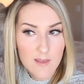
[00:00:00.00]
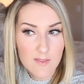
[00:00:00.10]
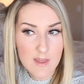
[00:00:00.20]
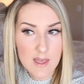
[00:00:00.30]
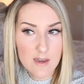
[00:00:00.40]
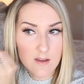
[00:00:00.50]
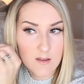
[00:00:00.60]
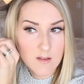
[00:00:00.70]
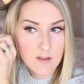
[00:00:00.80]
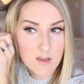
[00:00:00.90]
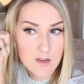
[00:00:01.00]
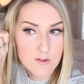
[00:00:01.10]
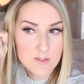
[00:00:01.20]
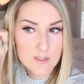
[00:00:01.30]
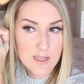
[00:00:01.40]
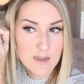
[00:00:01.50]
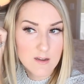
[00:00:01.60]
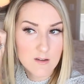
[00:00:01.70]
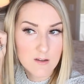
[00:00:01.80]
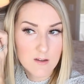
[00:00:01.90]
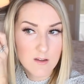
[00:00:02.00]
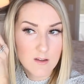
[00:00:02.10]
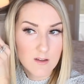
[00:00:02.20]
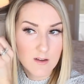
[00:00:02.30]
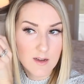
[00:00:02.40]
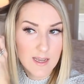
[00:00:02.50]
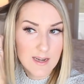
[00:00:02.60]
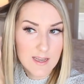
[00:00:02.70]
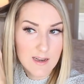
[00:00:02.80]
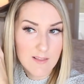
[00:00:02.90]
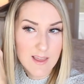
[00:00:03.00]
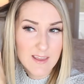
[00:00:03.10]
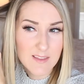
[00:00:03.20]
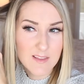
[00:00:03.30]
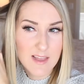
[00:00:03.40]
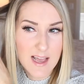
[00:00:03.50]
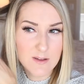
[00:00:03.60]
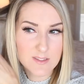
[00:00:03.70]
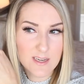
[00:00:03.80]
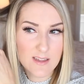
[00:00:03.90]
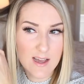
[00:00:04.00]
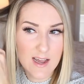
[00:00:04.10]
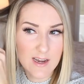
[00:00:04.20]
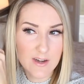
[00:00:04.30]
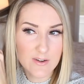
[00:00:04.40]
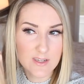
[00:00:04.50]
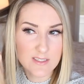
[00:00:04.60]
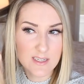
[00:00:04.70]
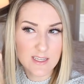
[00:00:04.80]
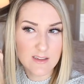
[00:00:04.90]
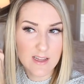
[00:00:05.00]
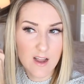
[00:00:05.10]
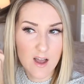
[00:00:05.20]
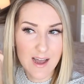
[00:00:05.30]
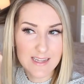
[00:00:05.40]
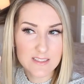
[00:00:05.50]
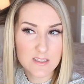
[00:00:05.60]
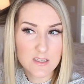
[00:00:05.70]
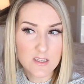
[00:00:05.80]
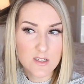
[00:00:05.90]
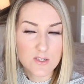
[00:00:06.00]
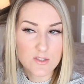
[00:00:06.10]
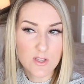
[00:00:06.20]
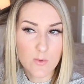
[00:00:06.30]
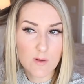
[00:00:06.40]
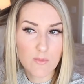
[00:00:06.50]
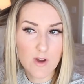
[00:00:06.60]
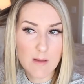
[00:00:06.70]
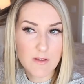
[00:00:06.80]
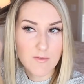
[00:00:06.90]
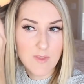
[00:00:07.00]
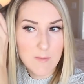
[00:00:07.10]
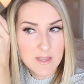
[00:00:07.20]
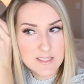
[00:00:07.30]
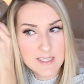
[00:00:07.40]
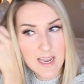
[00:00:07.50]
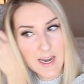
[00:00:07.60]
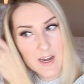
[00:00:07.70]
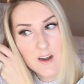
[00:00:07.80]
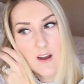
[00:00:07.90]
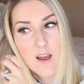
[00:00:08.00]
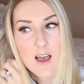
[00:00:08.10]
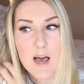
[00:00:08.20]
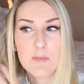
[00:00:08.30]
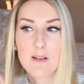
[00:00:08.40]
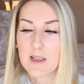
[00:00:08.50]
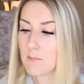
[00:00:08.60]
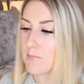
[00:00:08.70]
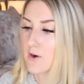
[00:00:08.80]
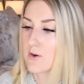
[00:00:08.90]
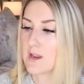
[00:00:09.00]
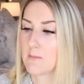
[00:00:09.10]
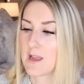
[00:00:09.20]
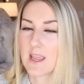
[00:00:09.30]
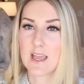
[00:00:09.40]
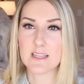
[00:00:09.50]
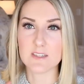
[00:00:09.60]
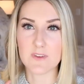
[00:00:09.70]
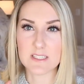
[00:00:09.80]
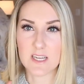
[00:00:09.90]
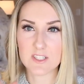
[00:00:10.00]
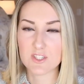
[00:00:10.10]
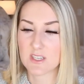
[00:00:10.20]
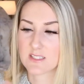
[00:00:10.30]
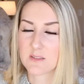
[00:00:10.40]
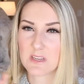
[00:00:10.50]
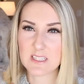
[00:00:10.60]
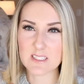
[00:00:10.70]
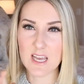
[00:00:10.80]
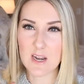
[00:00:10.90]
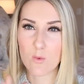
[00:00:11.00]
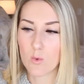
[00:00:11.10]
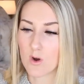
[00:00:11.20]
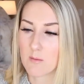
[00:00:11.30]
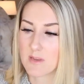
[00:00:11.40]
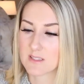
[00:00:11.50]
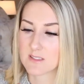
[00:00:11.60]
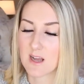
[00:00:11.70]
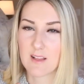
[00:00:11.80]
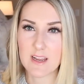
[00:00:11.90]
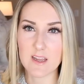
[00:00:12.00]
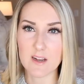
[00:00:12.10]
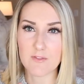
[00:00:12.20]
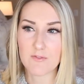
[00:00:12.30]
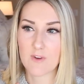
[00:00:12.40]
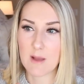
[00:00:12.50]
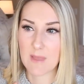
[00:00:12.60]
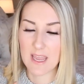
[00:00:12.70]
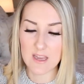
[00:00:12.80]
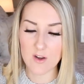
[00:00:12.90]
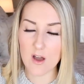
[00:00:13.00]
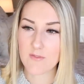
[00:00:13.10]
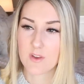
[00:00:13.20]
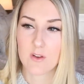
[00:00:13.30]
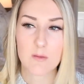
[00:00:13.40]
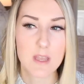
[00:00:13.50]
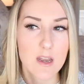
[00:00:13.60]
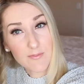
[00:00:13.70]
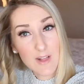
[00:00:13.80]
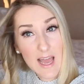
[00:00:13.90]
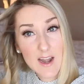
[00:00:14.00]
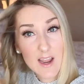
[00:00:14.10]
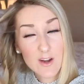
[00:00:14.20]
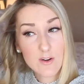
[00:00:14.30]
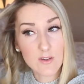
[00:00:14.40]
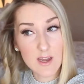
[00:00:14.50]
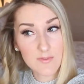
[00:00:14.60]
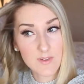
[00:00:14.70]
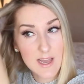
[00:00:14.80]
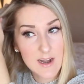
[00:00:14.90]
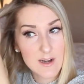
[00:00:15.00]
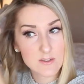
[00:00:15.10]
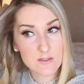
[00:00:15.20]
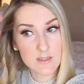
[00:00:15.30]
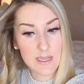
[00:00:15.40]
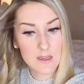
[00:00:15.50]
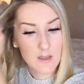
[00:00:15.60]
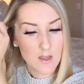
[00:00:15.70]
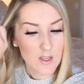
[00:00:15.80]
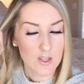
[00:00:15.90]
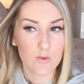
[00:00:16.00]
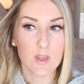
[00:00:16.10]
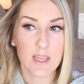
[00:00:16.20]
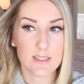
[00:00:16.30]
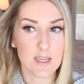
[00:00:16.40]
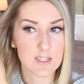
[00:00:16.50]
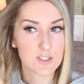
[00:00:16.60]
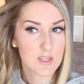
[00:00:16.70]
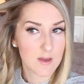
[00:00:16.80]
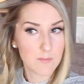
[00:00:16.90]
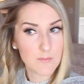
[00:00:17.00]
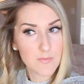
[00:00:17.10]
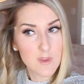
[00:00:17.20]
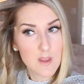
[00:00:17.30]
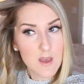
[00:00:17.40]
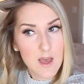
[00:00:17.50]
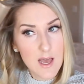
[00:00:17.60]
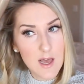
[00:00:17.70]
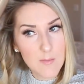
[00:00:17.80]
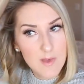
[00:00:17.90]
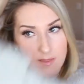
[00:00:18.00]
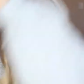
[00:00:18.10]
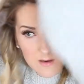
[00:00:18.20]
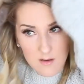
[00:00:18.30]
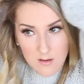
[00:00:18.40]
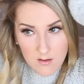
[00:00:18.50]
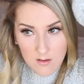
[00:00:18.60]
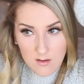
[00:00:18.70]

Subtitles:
then, you know, just kind of guide it. And I like it that the outside of the iron doesn't get like hot. So like when I'm grabbing for that piece of hair, I'm not like burning my hand if I touch this. I mean, it's kind of warm, but it's not like gonna fry my hand off, you know what I mean? Flat iron, a lot of flat irons, like you can't touch them. And then,